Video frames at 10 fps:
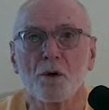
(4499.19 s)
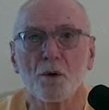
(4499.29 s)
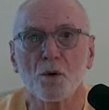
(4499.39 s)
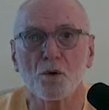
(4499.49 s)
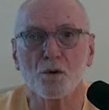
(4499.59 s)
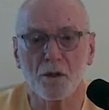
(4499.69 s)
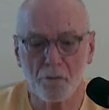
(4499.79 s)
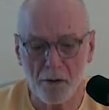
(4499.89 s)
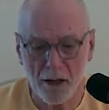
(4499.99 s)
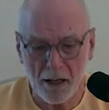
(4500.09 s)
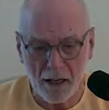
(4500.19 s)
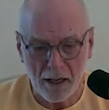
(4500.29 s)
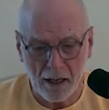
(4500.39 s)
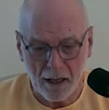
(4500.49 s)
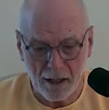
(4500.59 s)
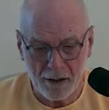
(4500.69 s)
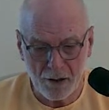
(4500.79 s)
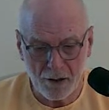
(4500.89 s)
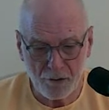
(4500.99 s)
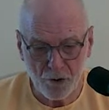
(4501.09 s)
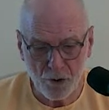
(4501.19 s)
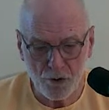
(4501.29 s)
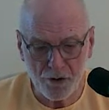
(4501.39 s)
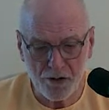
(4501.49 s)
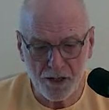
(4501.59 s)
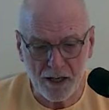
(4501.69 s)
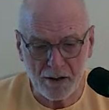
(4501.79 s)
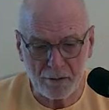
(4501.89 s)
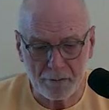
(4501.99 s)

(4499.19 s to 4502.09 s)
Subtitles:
close, and I'll give a closing chant.